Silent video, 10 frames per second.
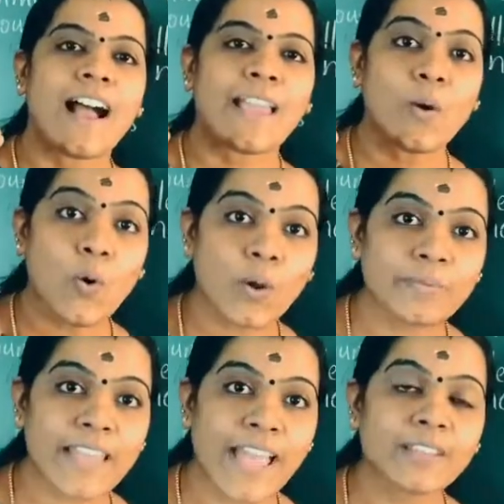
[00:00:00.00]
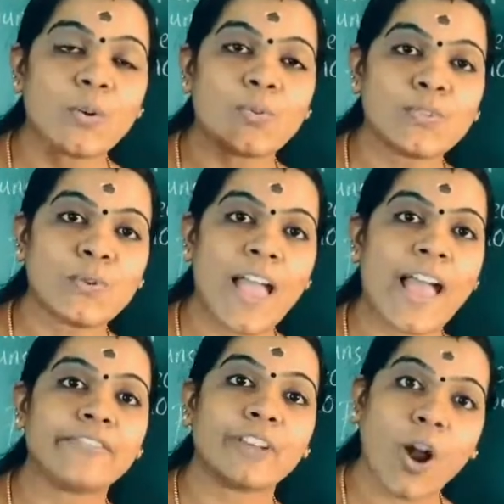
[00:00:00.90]
I hope that those who
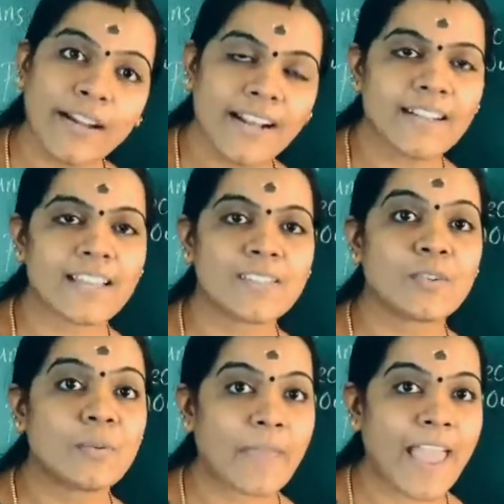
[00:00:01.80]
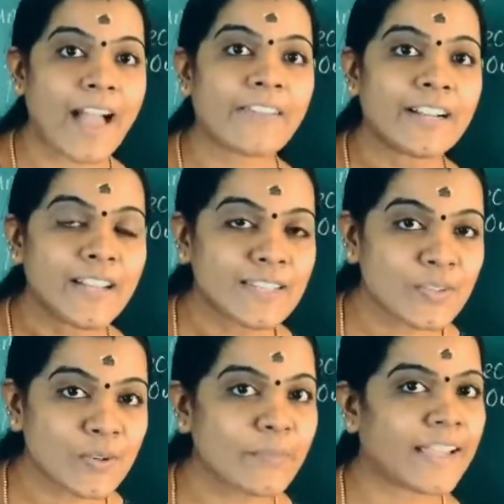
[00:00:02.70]
have not understood may have
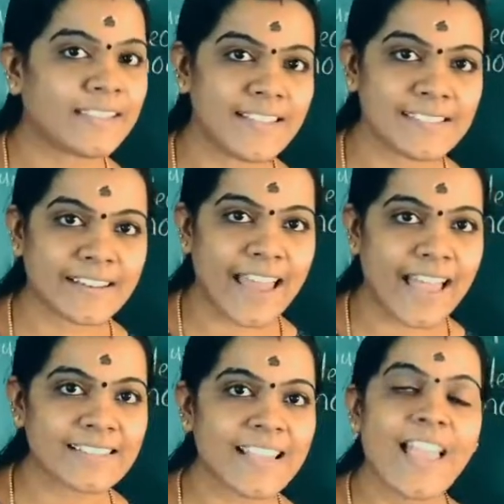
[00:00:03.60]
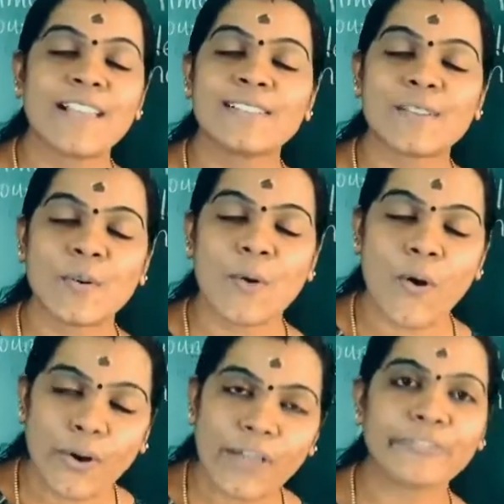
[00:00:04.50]
understood by this class. So
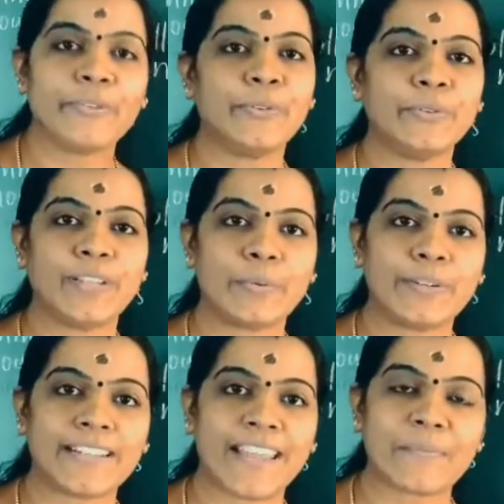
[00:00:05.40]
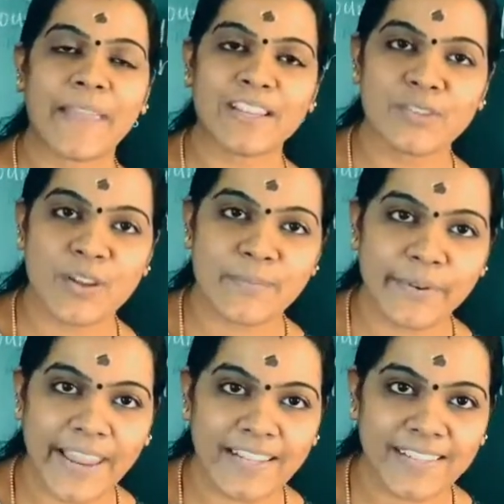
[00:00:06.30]
all of you do the work in page
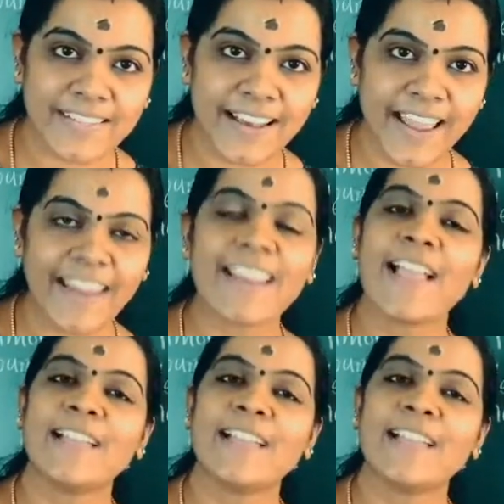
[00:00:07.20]
number 8 and 9.